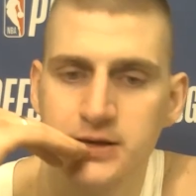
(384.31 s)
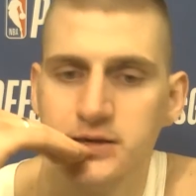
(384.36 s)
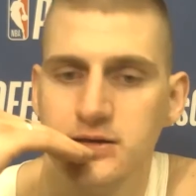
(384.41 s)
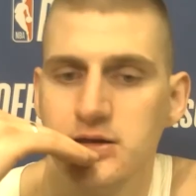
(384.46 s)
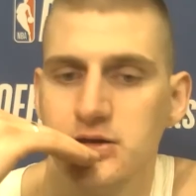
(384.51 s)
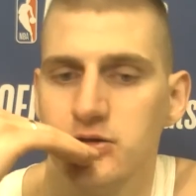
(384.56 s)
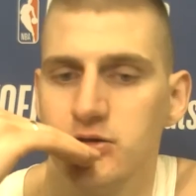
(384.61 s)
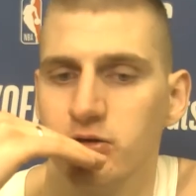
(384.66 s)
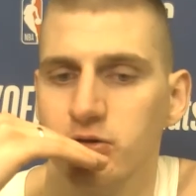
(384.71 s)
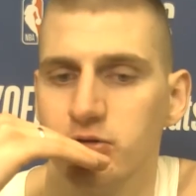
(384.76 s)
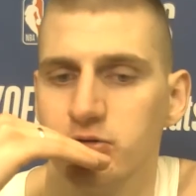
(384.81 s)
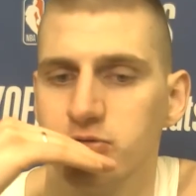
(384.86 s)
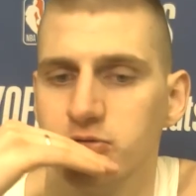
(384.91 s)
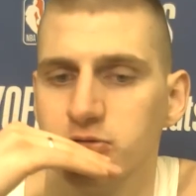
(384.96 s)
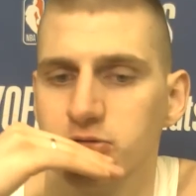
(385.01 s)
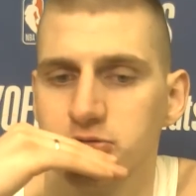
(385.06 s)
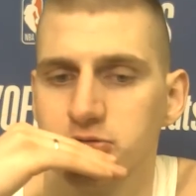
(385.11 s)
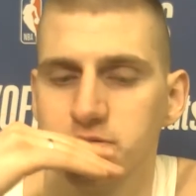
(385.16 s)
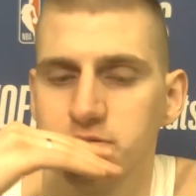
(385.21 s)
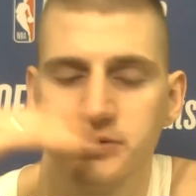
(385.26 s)
You know,
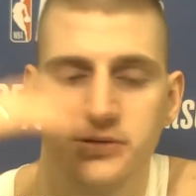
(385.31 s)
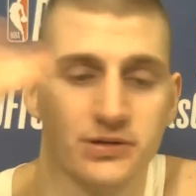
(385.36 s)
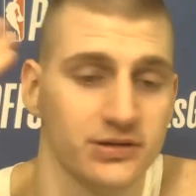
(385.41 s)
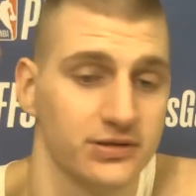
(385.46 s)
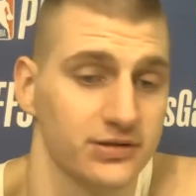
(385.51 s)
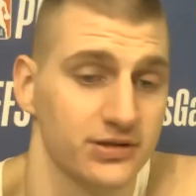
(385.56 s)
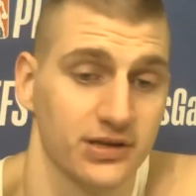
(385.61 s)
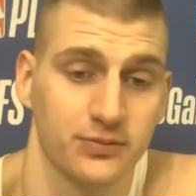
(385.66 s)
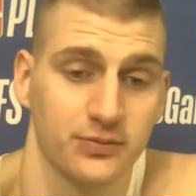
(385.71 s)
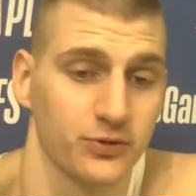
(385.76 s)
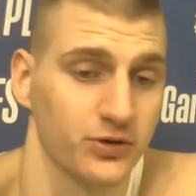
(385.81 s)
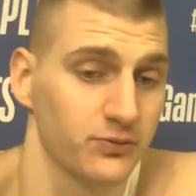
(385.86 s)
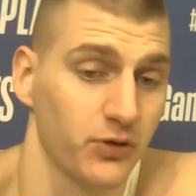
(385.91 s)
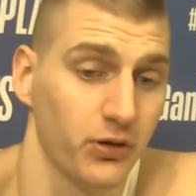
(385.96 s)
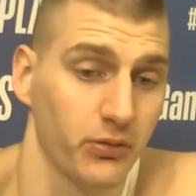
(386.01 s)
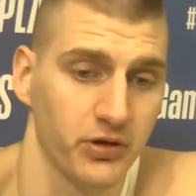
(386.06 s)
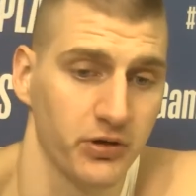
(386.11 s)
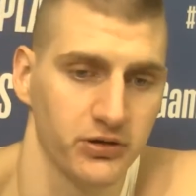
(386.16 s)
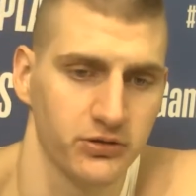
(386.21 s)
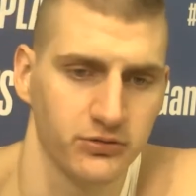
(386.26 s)
you in just one
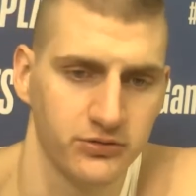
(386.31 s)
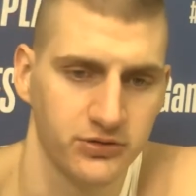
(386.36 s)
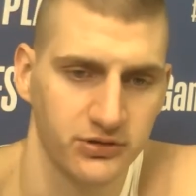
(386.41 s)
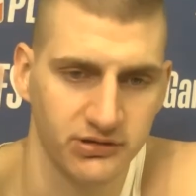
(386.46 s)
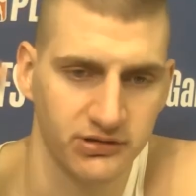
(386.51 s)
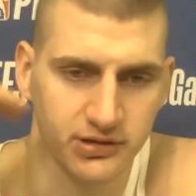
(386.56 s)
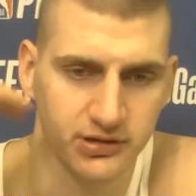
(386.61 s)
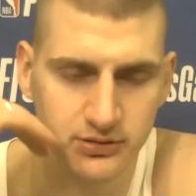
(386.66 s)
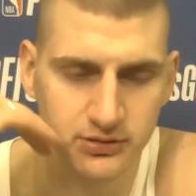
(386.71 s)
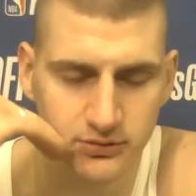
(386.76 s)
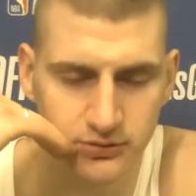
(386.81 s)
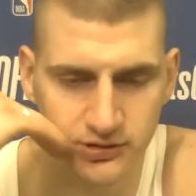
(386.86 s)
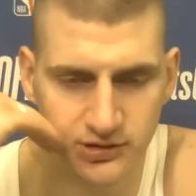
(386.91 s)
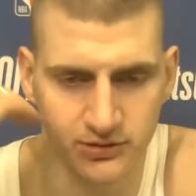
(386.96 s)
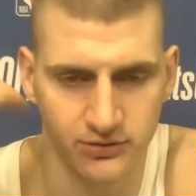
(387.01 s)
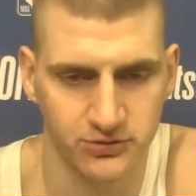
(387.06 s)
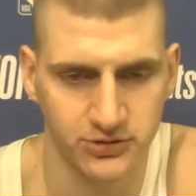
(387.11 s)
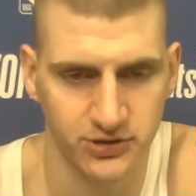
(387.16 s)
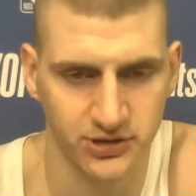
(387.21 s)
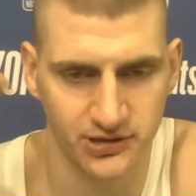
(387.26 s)
moment you just lose it.
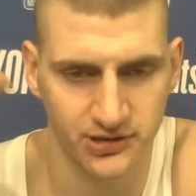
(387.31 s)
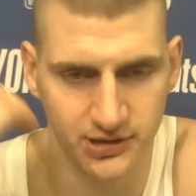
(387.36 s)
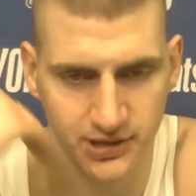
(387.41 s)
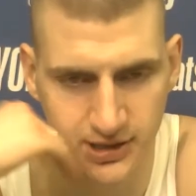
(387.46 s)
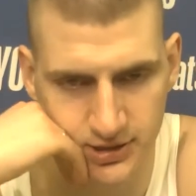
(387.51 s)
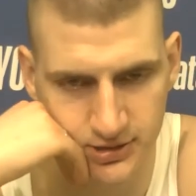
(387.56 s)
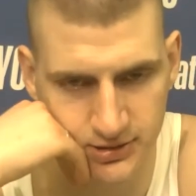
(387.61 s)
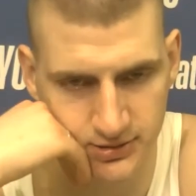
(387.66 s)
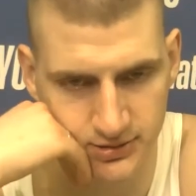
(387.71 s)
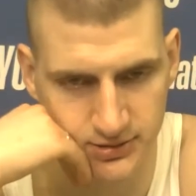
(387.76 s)
You just get